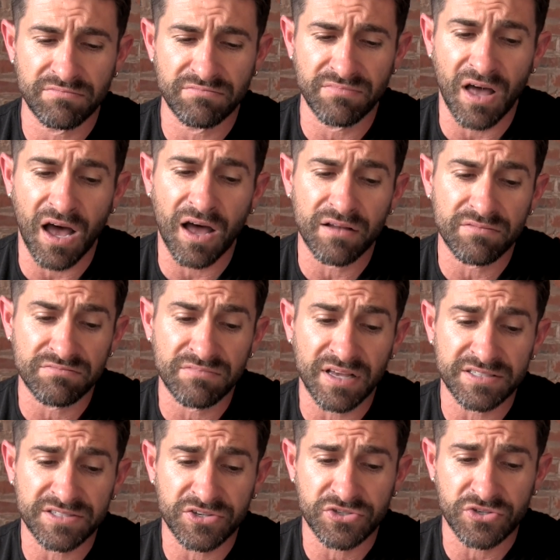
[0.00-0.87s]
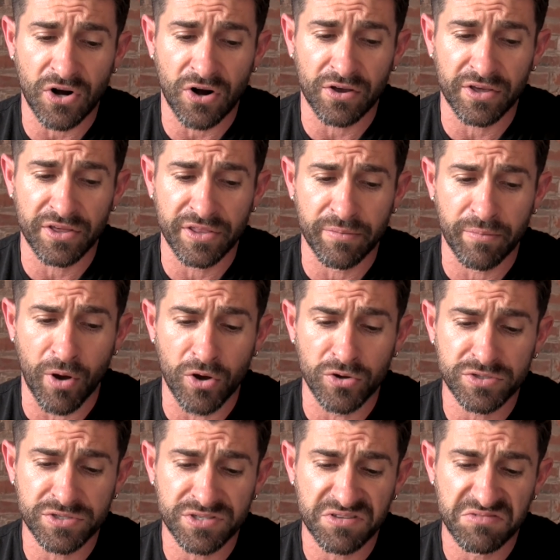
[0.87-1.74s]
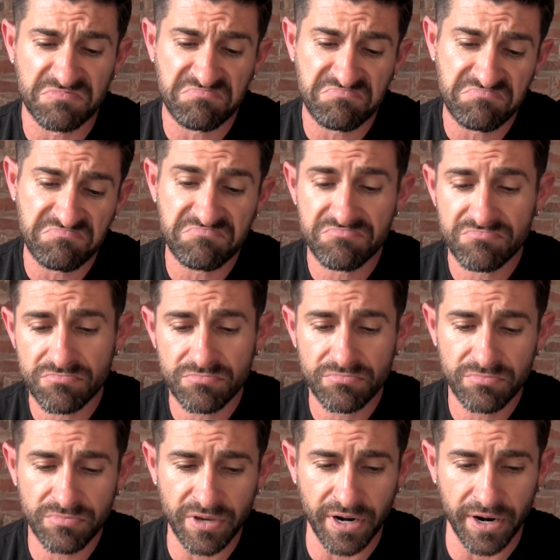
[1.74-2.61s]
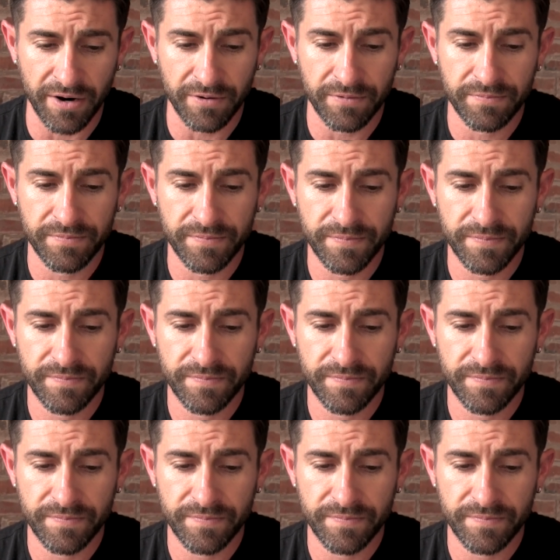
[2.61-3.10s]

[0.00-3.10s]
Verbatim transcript: not necessarily the most you know